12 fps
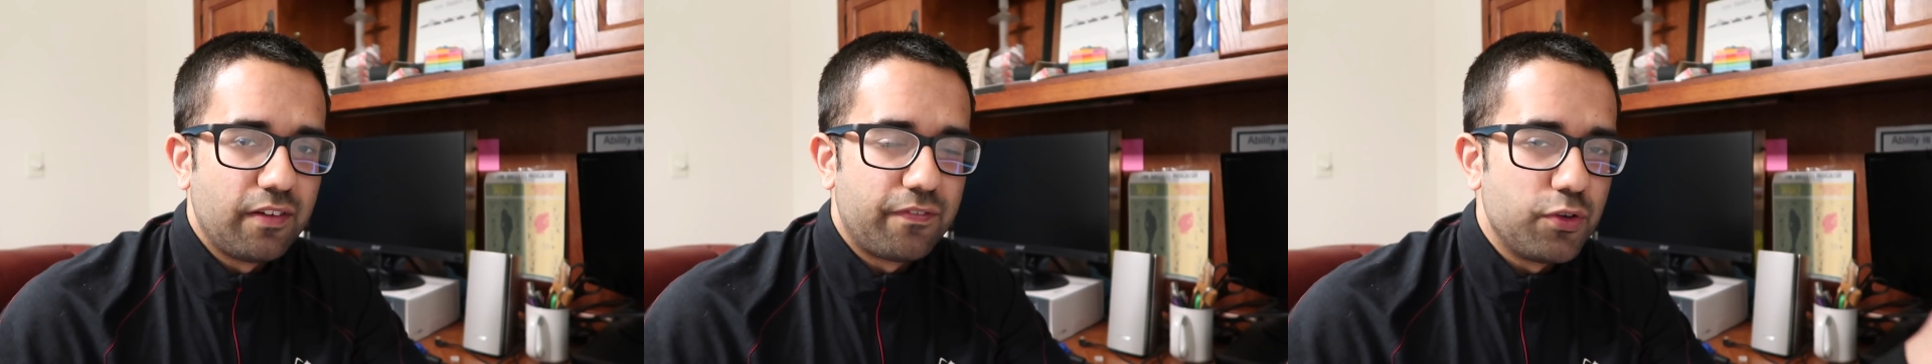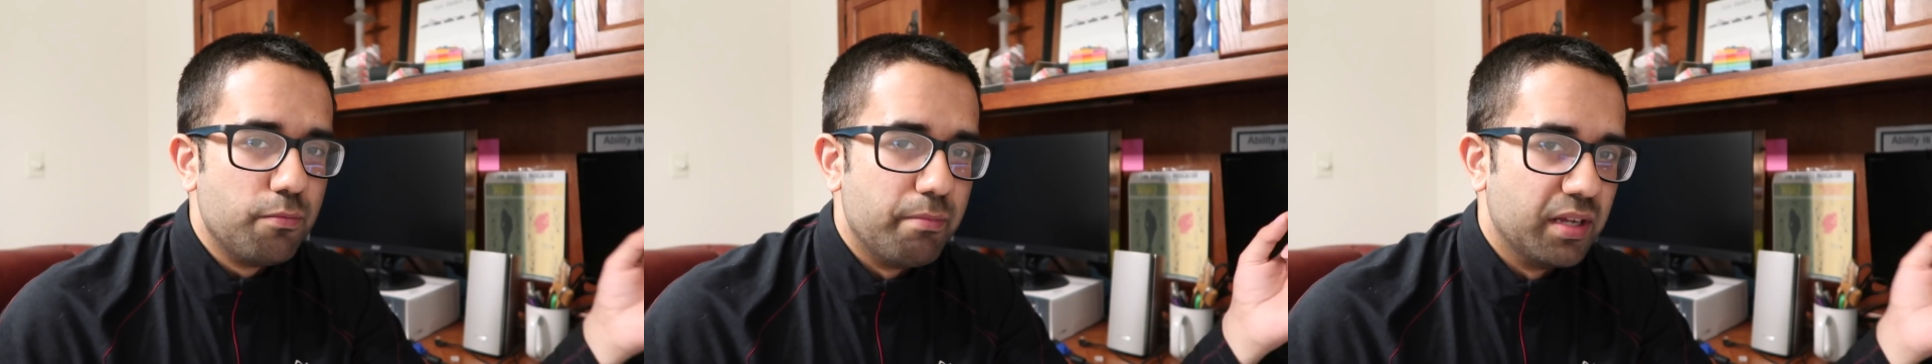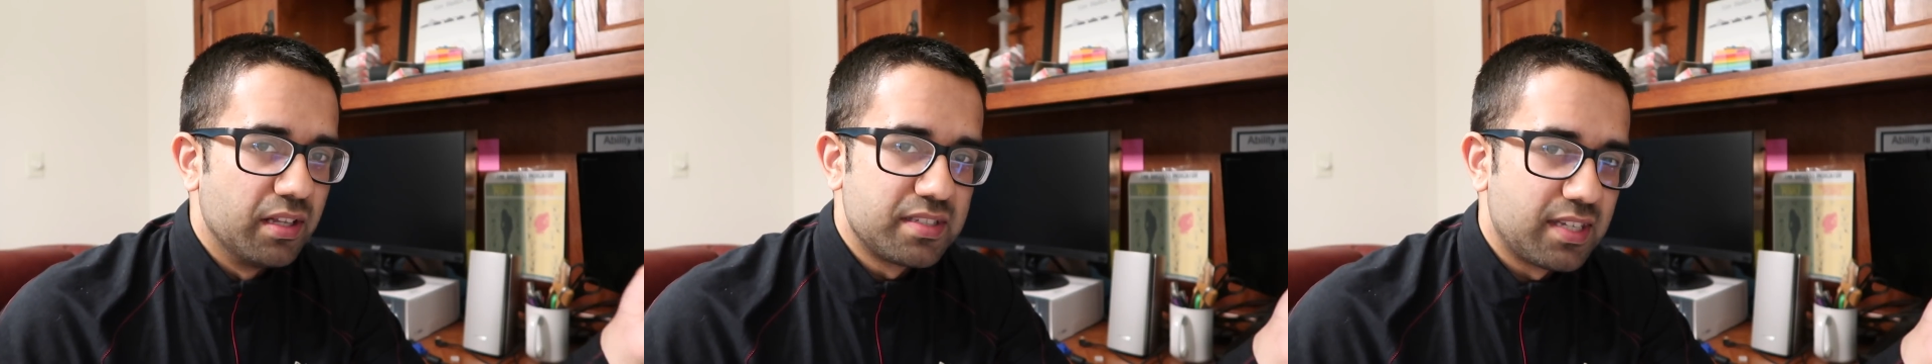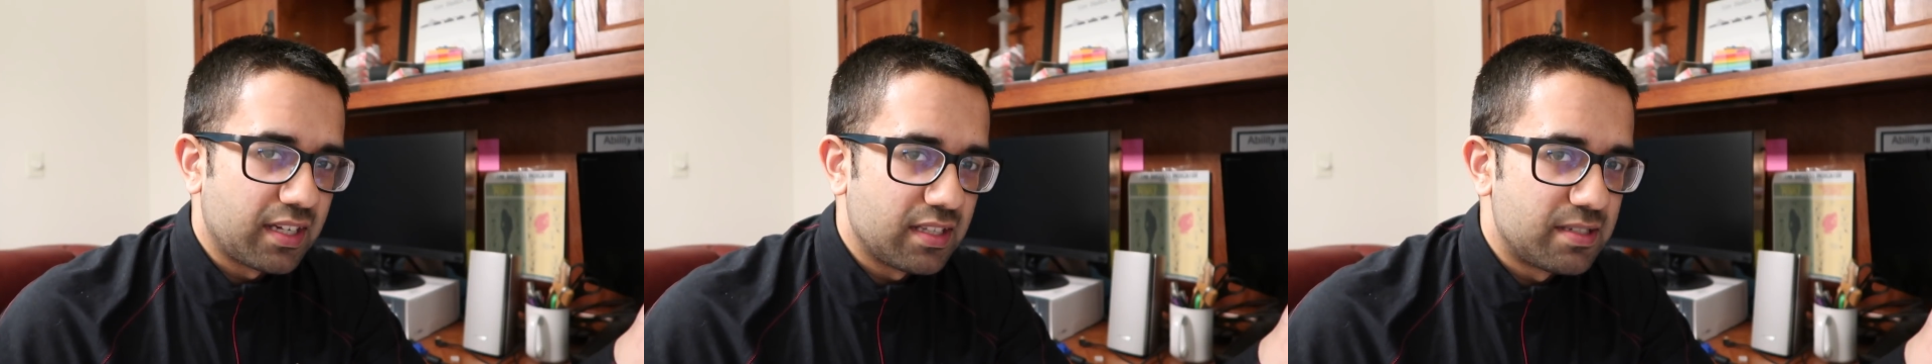a few
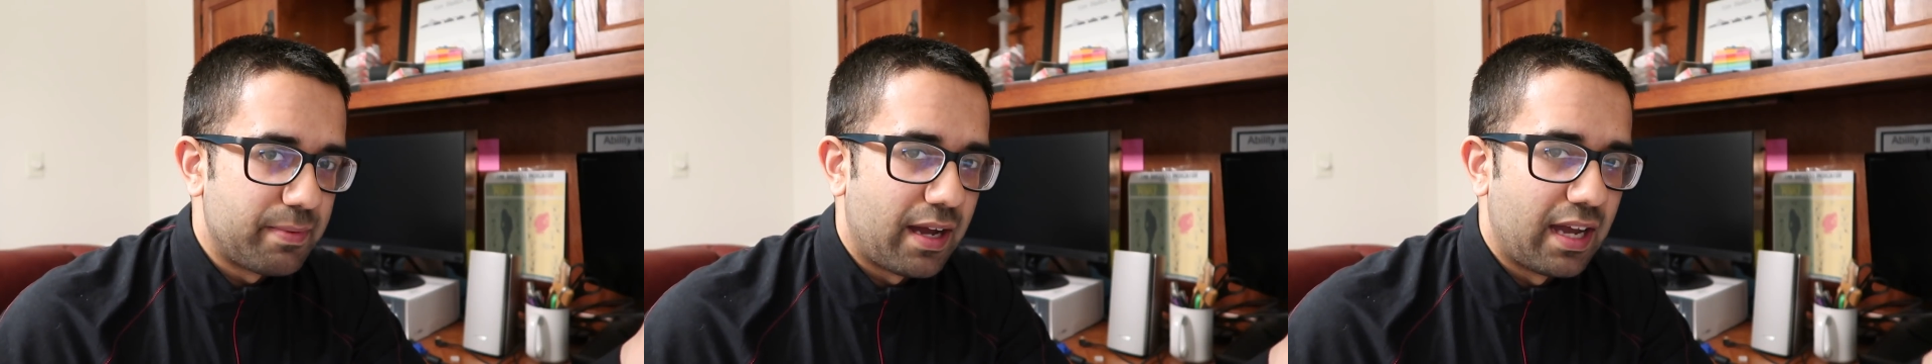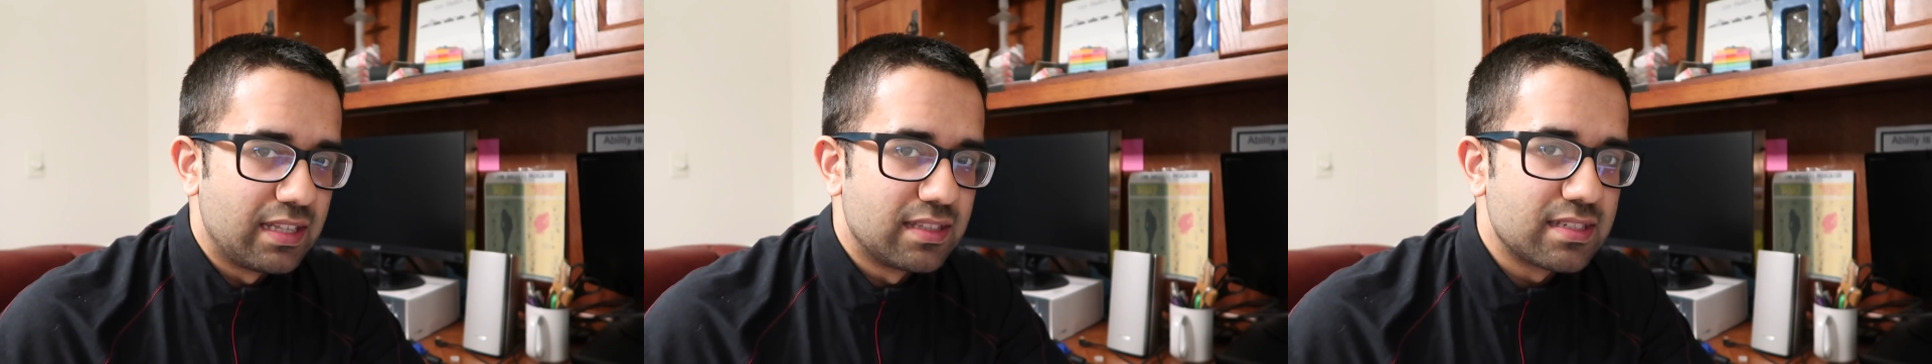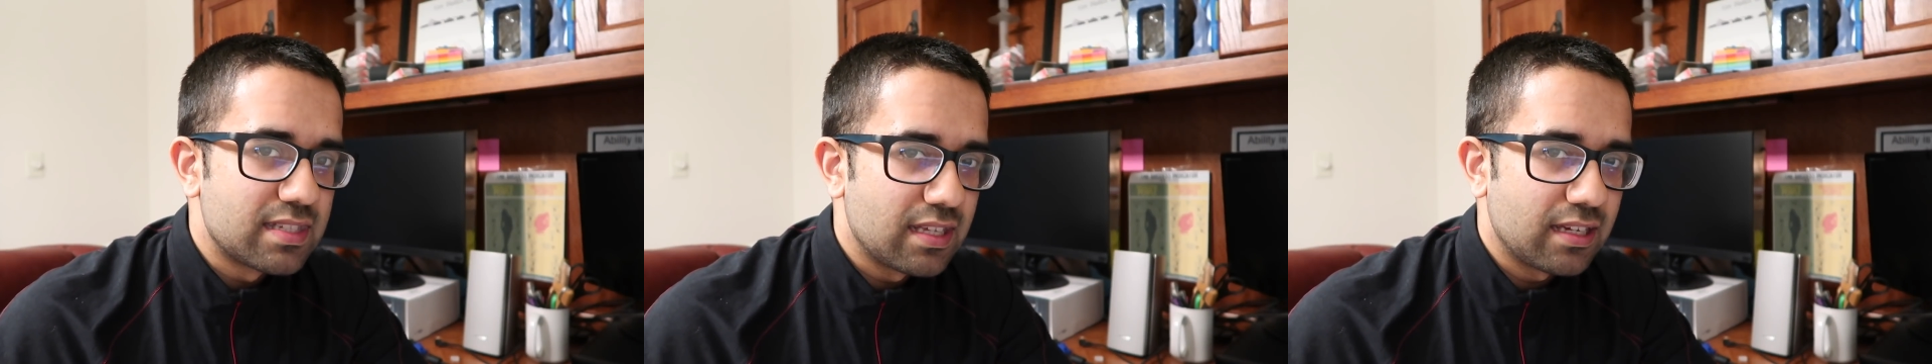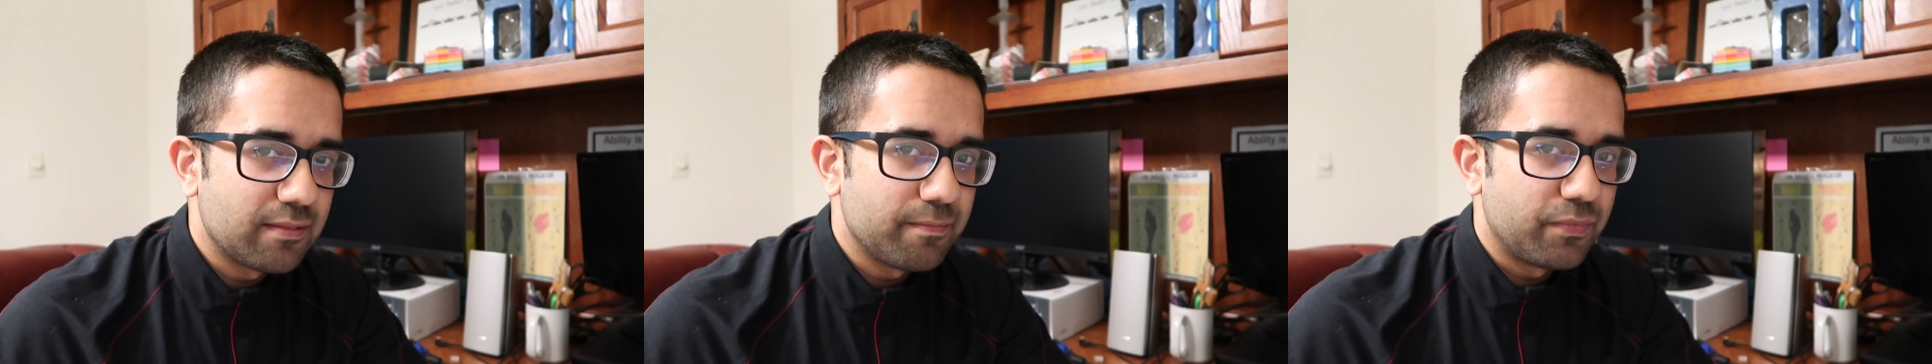milliseconds behind this
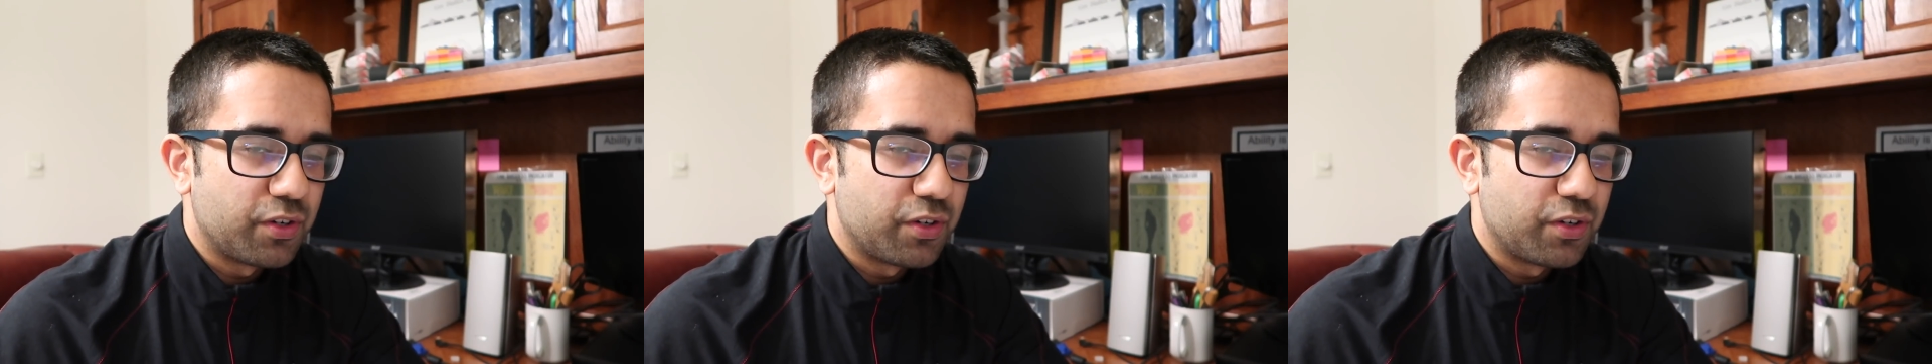thing.